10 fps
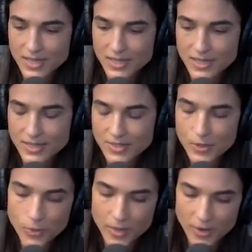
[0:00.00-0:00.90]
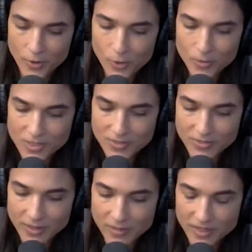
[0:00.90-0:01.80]
And you go back home to your
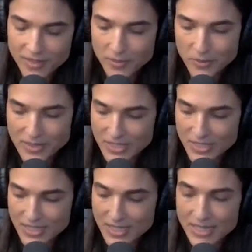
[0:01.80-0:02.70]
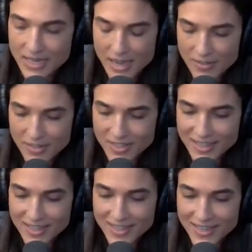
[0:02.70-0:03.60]
family and everyone's just eating
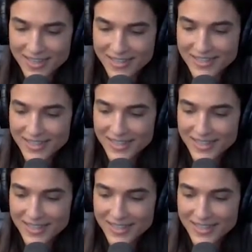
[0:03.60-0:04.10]
everything and